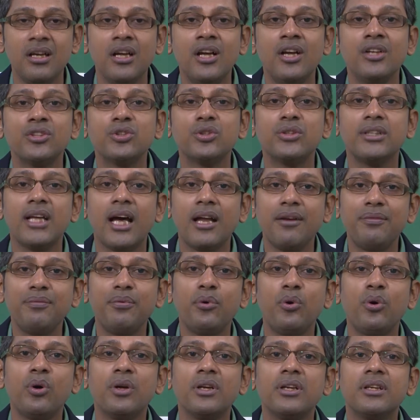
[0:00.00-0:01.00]
So
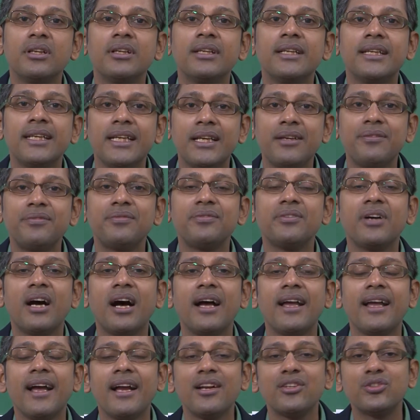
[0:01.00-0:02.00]
therefore, if
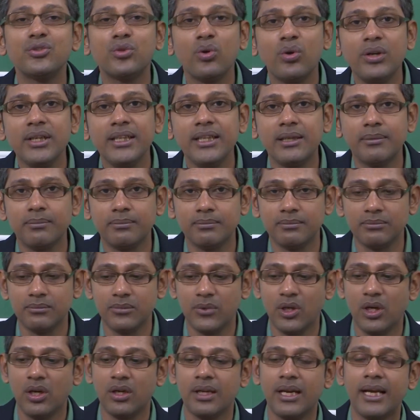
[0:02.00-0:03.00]
I add sodium
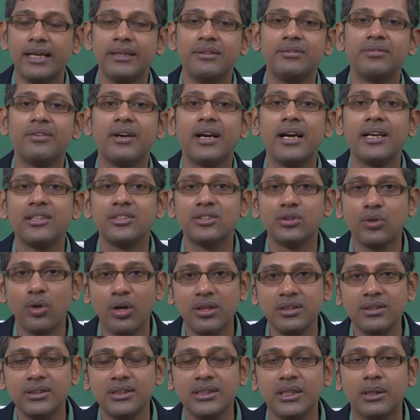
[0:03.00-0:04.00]
or if I add
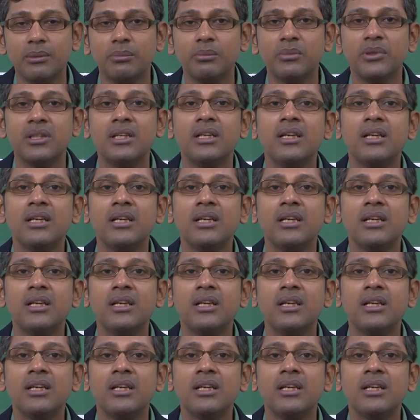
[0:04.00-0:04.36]
strontium,